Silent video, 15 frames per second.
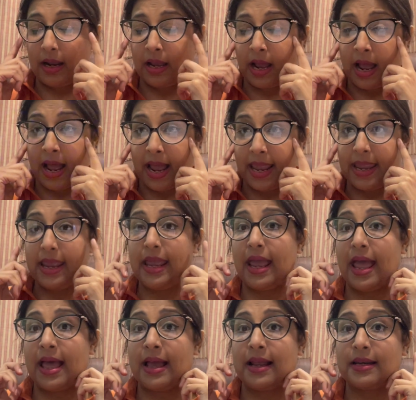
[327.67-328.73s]

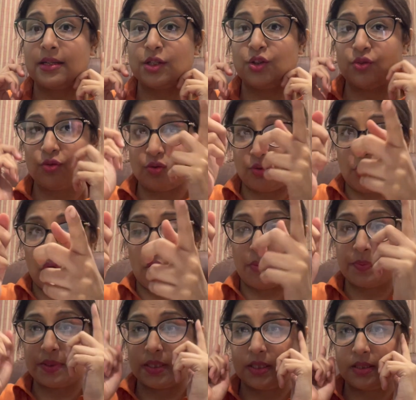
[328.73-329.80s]
eye, and the
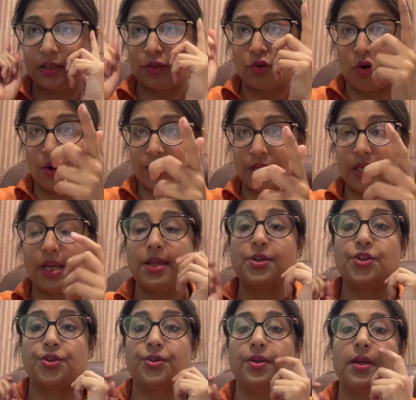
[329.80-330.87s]
obstacle
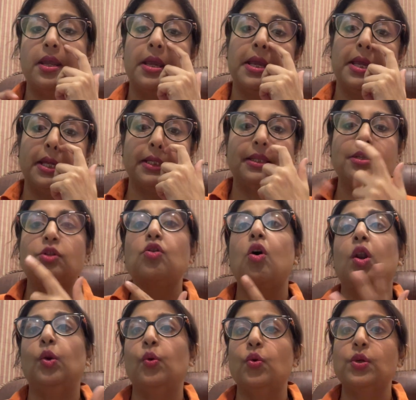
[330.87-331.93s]
coordination. This
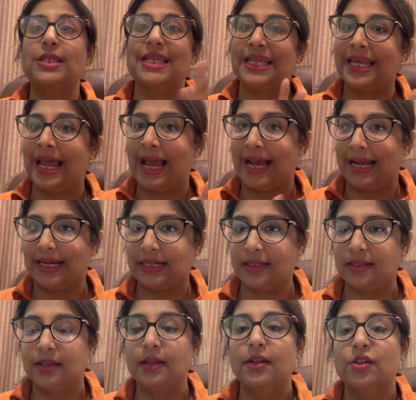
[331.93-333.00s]
all goes in
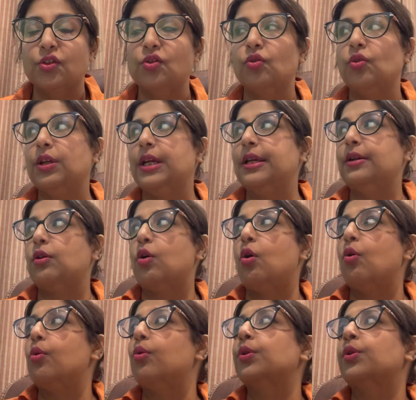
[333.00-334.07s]
hand. So it
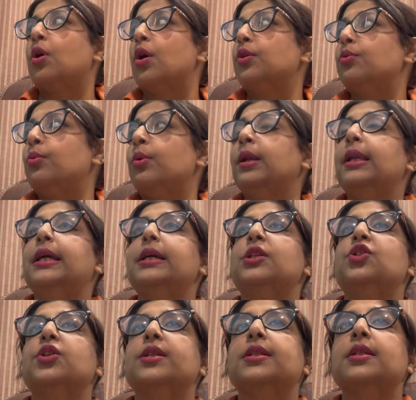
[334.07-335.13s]
not only
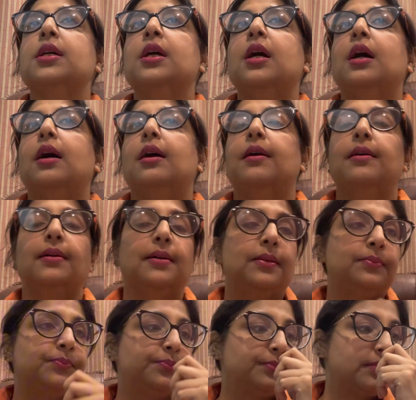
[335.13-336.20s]
just
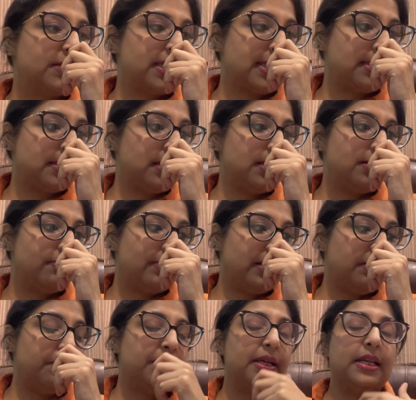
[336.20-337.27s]
sensory
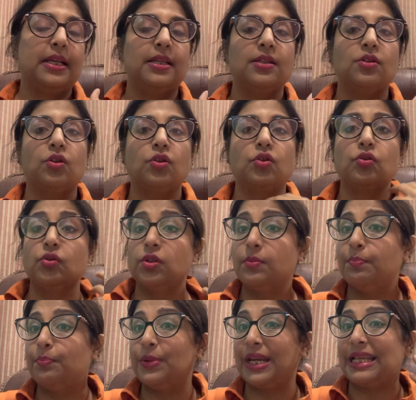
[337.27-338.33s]
development, it is also the
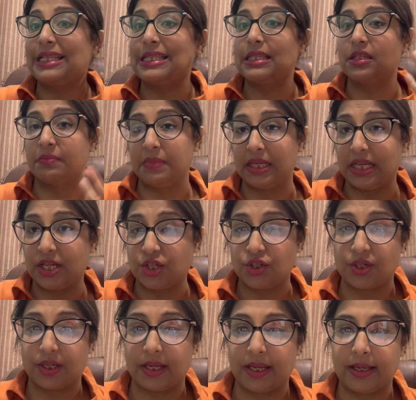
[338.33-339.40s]
brain
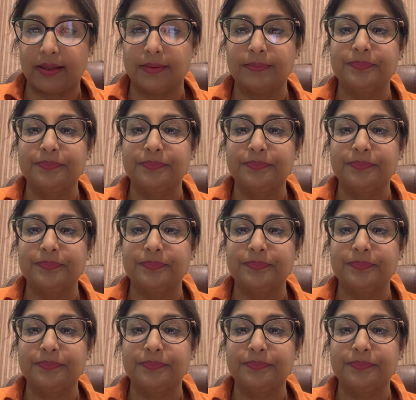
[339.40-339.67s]
stimulation here.